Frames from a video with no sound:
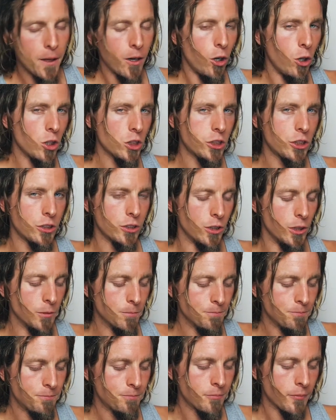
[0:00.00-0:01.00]

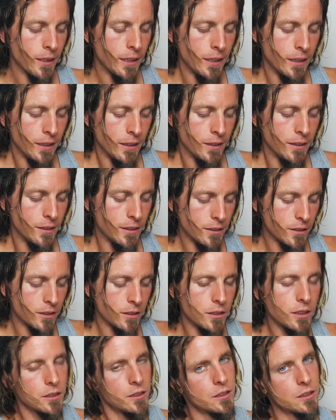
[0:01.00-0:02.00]
Also,
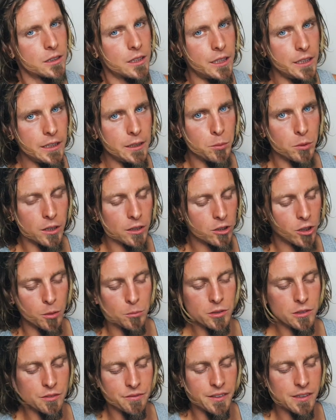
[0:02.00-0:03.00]
this is key when it
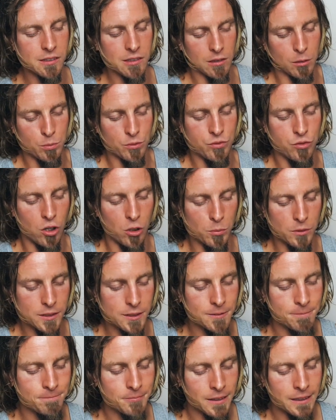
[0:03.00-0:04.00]
comes to physical
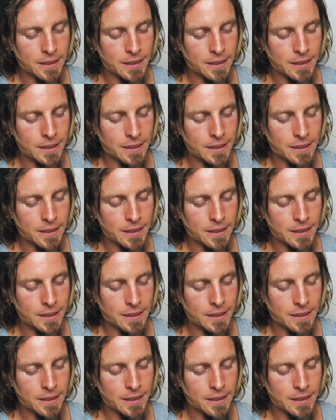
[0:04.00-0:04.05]
performance.